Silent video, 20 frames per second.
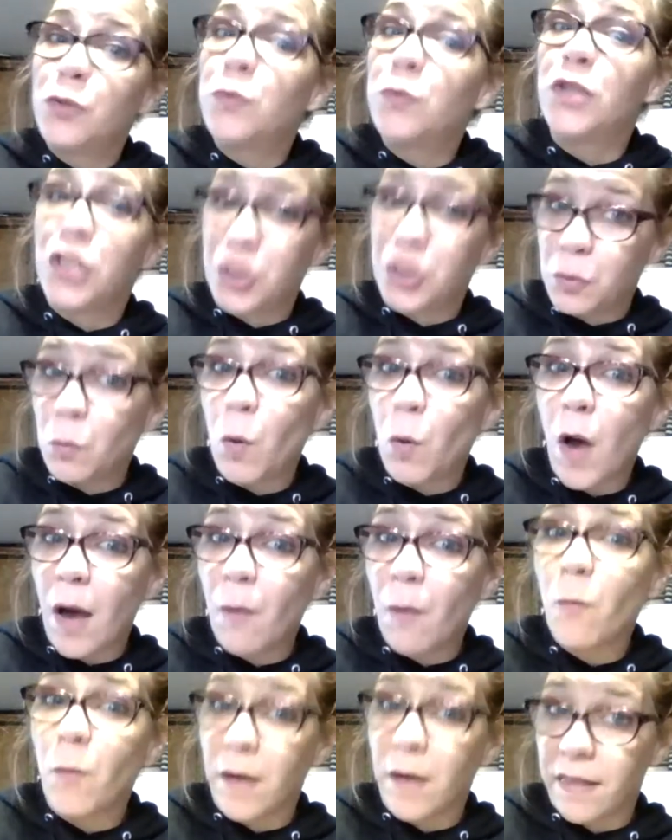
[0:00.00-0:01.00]
what you
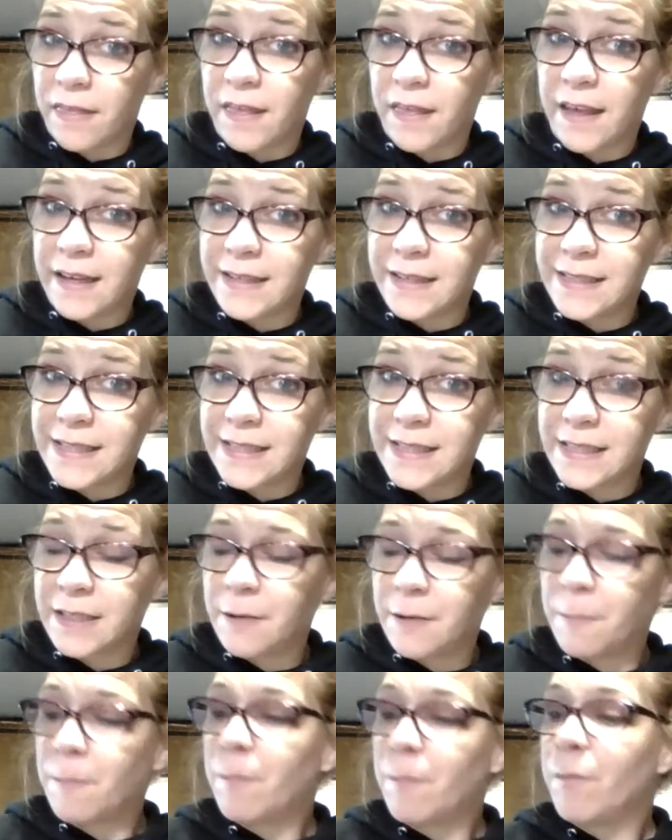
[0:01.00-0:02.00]
want with it.
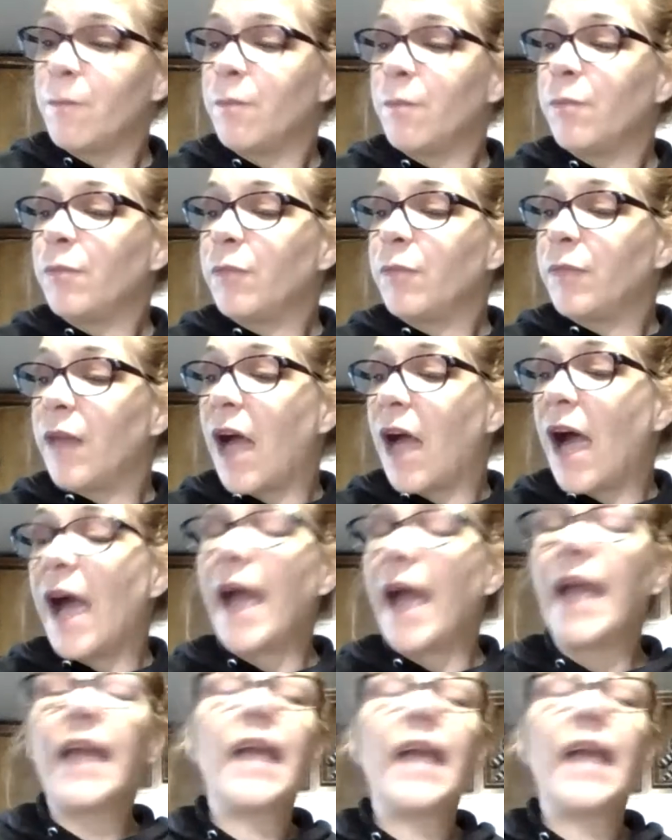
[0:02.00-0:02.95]
I